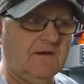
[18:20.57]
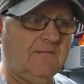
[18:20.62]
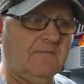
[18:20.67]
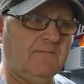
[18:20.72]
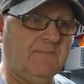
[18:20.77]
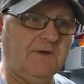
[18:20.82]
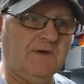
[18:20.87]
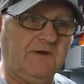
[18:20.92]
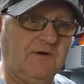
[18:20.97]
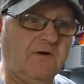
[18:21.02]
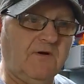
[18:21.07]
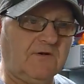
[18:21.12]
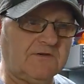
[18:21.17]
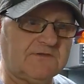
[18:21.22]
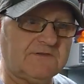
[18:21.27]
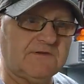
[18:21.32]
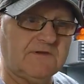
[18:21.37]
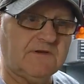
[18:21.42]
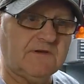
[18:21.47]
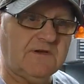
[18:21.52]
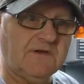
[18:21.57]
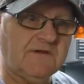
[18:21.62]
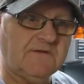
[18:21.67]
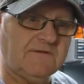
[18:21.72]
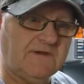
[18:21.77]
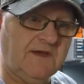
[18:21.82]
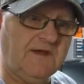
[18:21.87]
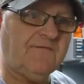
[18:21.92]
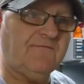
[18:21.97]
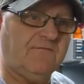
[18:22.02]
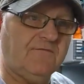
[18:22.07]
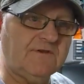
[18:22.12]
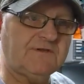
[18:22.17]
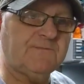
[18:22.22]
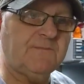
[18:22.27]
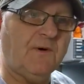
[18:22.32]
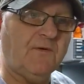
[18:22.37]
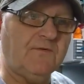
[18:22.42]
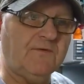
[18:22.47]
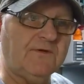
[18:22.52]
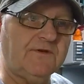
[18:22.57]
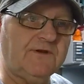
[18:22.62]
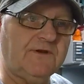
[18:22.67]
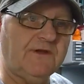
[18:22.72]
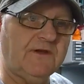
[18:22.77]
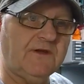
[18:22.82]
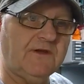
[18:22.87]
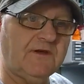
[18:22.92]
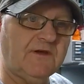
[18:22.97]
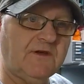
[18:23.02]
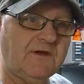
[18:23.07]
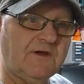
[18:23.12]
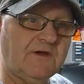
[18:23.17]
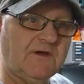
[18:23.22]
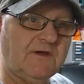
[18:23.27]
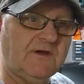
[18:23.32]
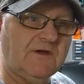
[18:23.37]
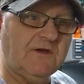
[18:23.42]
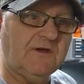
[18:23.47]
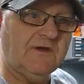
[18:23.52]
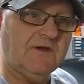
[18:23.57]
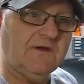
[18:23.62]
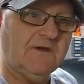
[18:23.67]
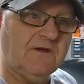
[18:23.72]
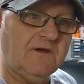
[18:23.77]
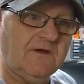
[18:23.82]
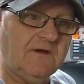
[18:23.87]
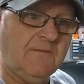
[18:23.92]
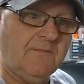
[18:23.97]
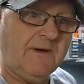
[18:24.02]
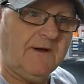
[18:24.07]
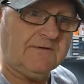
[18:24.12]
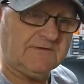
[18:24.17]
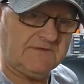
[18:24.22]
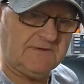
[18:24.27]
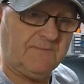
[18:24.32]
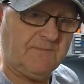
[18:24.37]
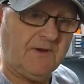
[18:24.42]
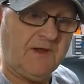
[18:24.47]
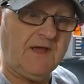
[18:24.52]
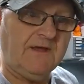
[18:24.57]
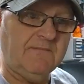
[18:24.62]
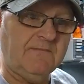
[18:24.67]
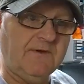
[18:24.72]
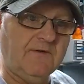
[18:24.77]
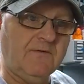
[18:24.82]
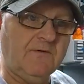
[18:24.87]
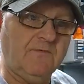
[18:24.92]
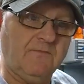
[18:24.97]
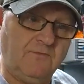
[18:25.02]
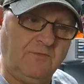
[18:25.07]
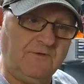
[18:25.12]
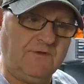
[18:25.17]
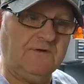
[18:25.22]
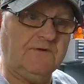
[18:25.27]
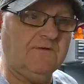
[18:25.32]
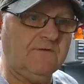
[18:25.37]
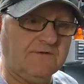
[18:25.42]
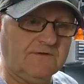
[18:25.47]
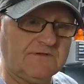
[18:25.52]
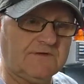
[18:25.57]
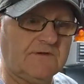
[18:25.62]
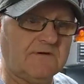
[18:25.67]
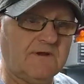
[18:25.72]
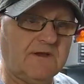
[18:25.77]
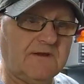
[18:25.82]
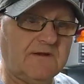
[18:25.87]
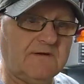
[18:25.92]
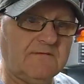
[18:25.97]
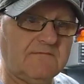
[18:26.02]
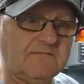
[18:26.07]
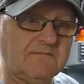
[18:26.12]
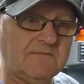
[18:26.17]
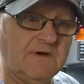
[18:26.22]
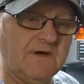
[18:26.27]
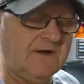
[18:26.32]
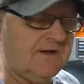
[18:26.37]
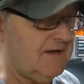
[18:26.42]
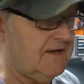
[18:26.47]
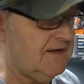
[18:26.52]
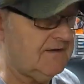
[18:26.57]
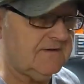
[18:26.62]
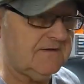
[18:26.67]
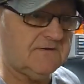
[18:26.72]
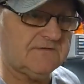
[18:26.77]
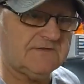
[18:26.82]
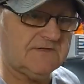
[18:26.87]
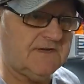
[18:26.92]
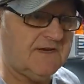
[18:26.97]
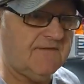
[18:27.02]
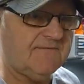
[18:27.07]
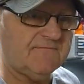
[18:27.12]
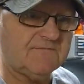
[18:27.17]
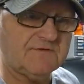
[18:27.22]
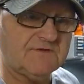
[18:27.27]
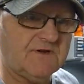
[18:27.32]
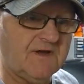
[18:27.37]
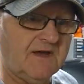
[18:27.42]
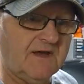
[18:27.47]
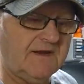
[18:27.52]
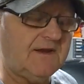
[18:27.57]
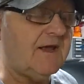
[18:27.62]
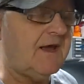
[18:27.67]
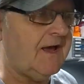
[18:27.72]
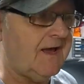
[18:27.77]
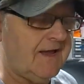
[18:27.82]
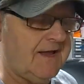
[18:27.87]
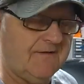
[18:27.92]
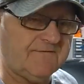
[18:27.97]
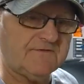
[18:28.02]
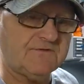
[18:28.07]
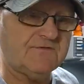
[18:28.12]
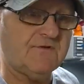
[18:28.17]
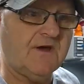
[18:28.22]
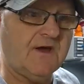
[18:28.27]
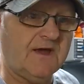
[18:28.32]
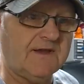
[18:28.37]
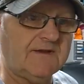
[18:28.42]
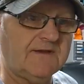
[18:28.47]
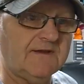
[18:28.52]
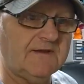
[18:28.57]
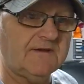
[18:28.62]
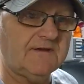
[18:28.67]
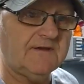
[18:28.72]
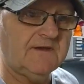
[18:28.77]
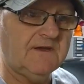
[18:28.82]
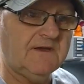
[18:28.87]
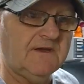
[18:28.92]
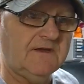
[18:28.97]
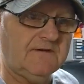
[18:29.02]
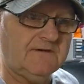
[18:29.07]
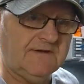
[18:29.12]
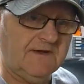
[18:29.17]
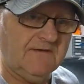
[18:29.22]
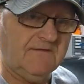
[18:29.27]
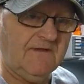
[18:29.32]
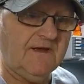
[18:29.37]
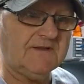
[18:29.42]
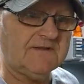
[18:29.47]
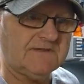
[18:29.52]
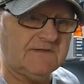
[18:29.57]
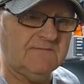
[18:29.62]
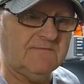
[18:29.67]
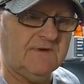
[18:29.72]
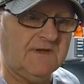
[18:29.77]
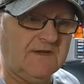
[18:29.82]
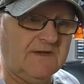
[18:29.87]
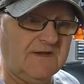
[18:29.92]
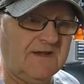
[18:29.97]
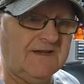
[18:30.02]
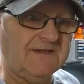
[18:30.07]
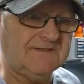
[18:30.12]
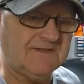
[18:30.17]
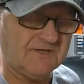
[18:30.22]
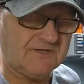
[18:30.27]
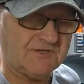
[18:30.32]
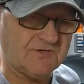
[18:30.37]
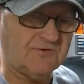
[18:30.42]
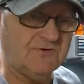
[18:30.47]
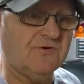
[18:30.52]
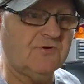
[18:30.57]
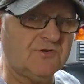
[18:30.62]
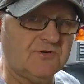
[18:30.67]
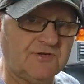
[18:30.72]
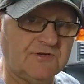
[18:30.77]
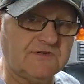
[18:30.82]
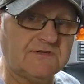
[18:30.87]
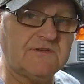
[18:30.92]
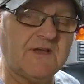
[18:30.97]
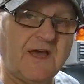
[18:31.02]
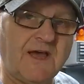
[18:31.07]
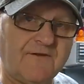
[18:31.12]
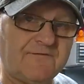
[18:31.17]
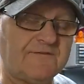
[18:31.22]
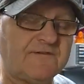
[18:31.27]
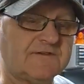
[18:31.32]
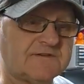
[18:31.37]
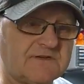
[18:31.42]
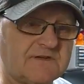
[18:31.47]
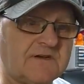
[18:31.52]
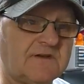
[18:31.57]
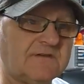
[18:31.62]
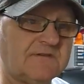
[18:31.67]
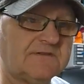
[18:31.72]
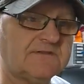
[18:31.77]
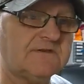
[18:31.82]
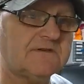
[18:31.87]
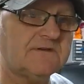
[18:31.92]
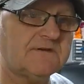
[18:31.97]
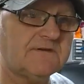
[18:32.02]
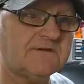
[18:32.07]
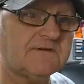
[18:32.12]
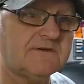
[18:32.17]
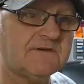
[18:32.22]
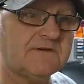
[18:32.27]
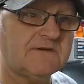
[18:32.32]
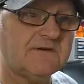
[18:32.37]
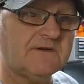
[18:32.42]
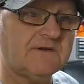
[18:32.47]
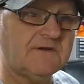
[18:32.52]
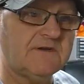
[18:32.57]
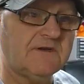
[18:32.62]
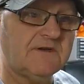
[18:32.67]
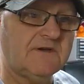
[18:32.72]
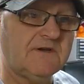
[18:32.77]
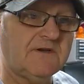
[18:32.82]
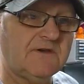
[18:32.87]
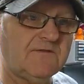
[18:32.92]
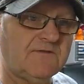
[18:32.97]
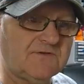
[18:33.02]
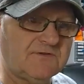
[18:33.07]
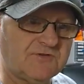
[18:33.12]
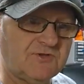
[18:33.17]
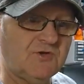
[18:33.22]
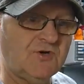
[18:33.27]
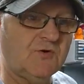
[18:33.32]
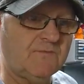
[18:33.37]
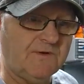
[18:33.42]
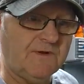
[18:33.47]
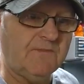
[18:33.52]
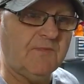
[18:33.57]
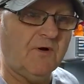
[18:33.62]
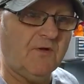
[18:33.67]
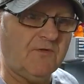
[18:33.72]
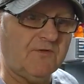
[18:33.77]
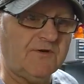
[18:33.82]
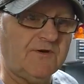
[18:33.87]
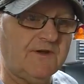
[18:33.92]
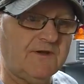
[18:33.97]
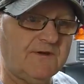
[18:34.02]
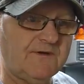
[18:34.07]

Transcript: because they haven't responded about supplying me with another screen, and it ain't because I haven't tried. I have tried. Now that to me is atrocious after sales. There's nobody bothered,